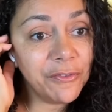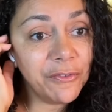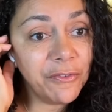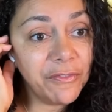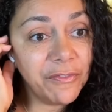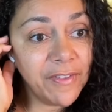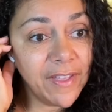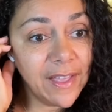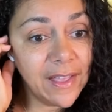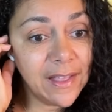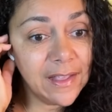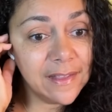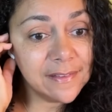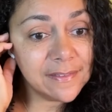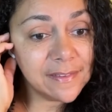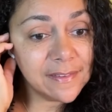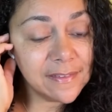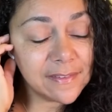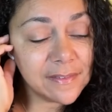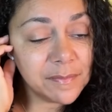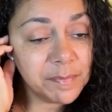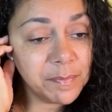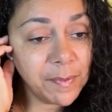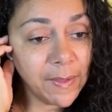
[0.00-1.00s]
face
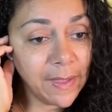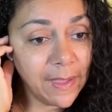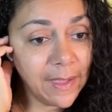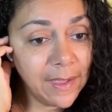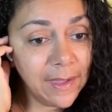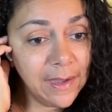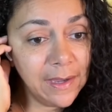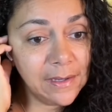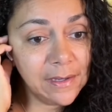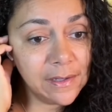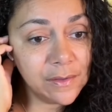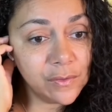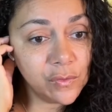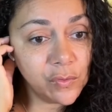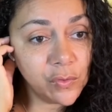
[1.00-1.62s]
is painted